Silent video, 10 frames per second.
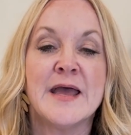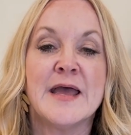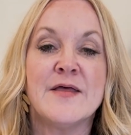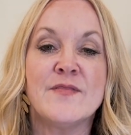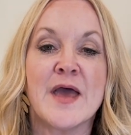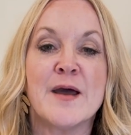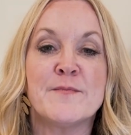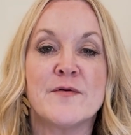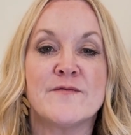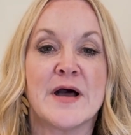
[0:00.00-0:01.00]
and that
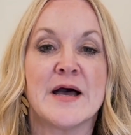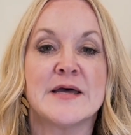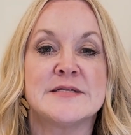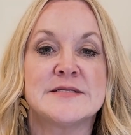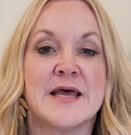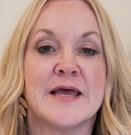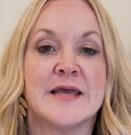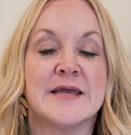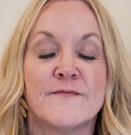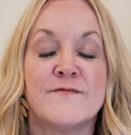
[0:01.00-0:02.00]
provides
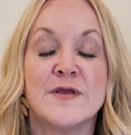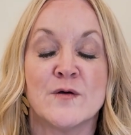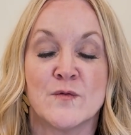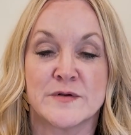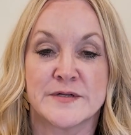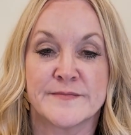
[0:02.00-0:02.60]
a field,